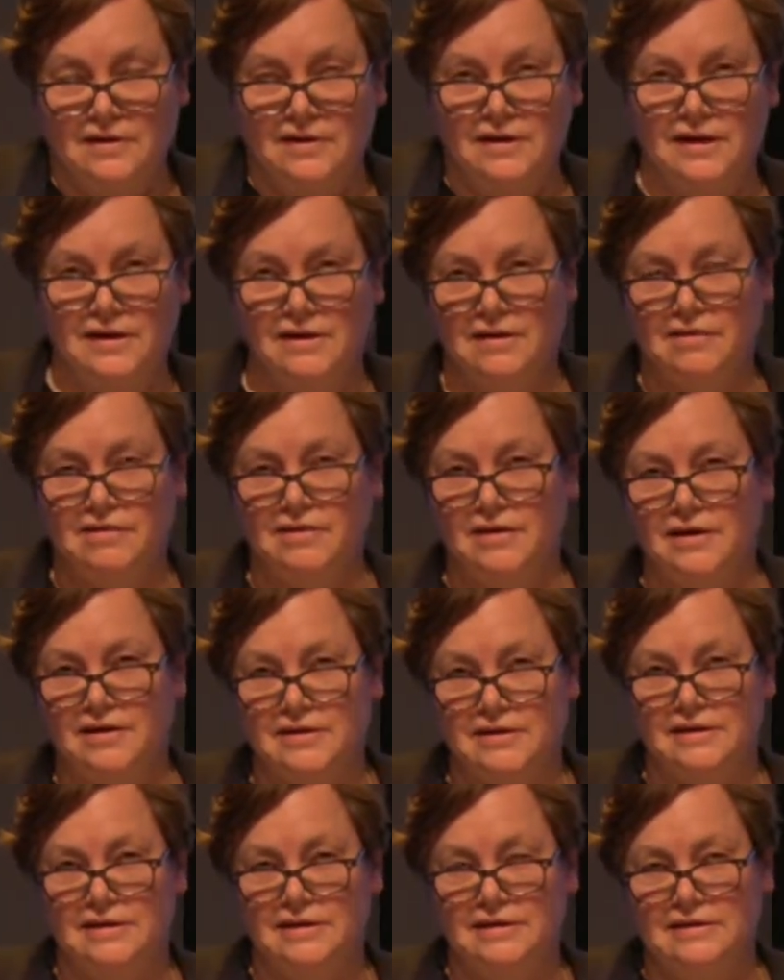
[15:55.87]
and I
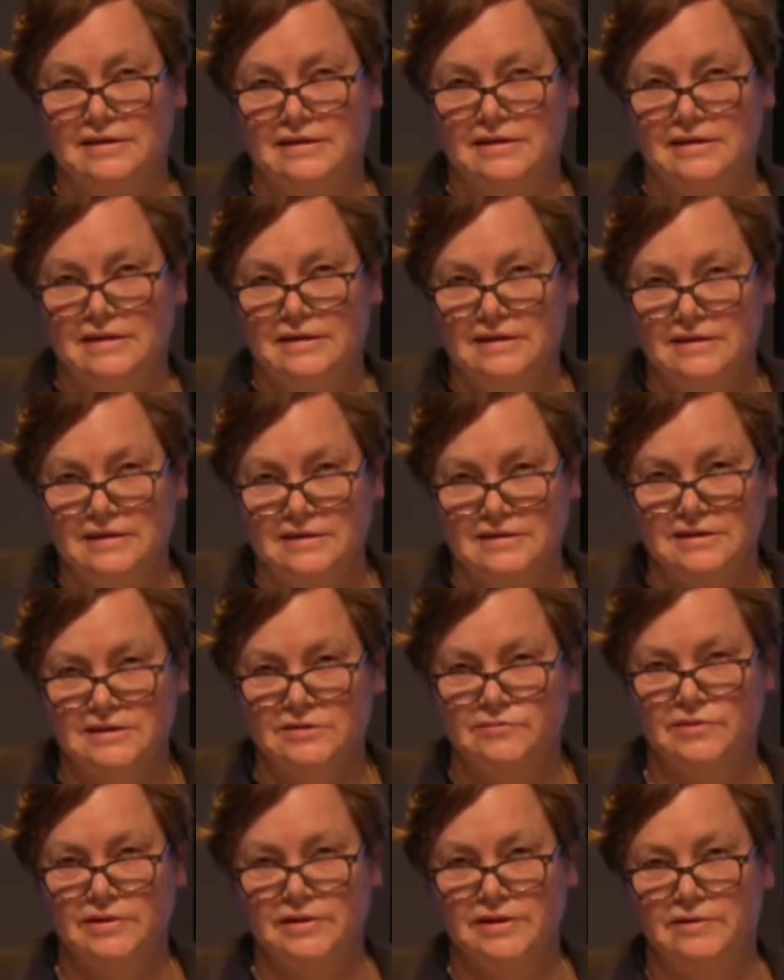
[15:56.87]
thought this
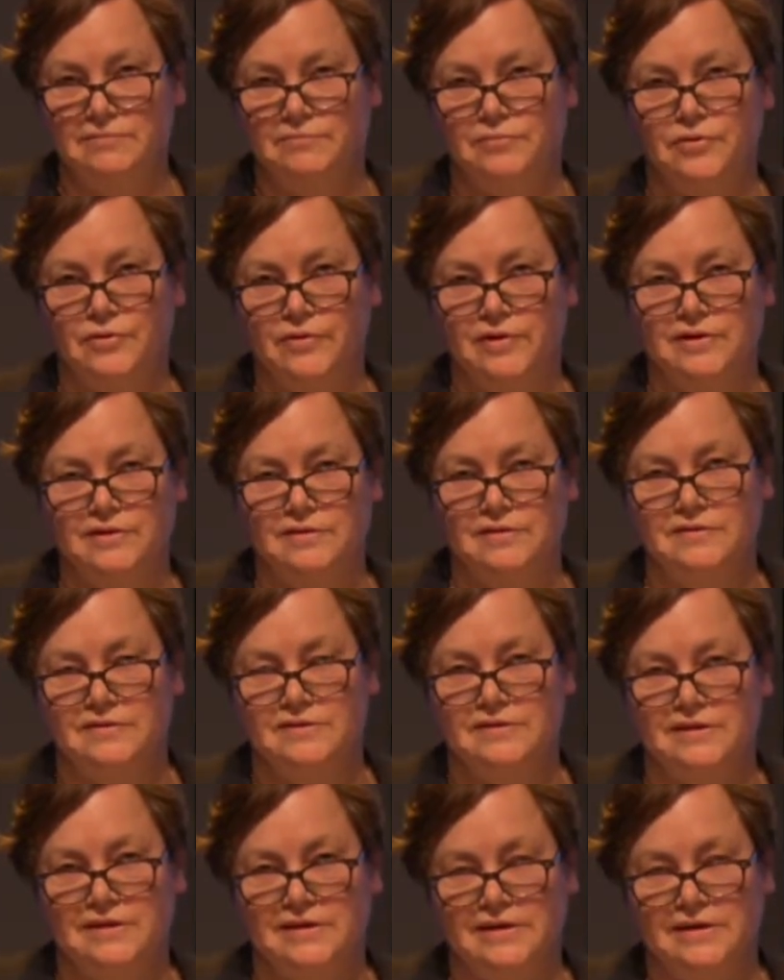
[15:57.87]
is really
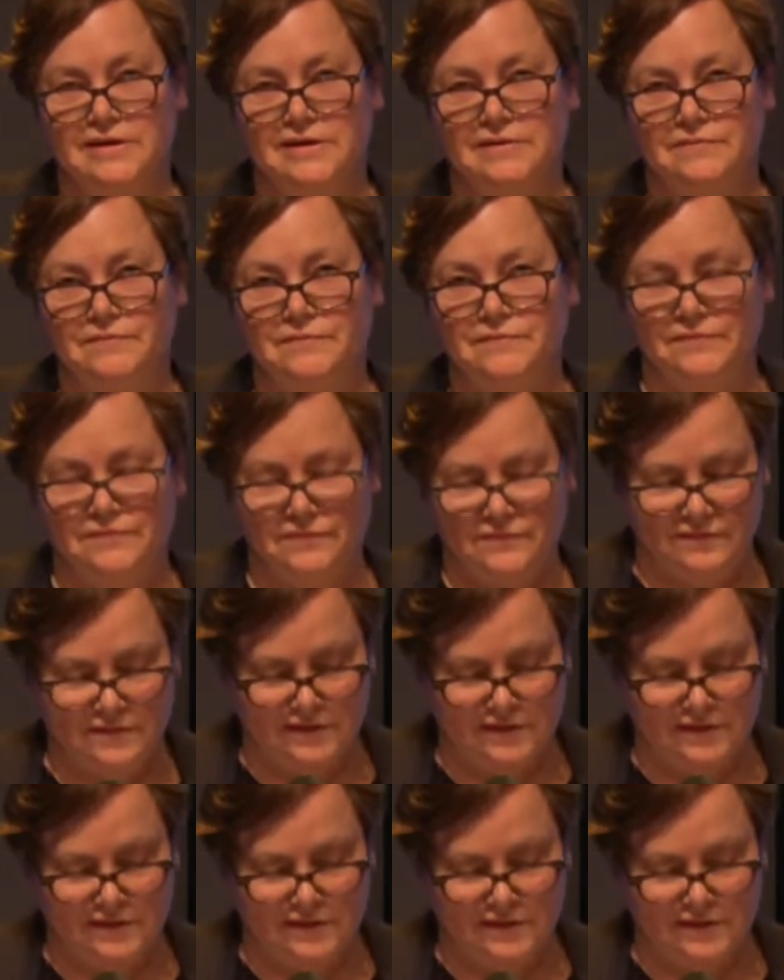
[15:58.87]
important um,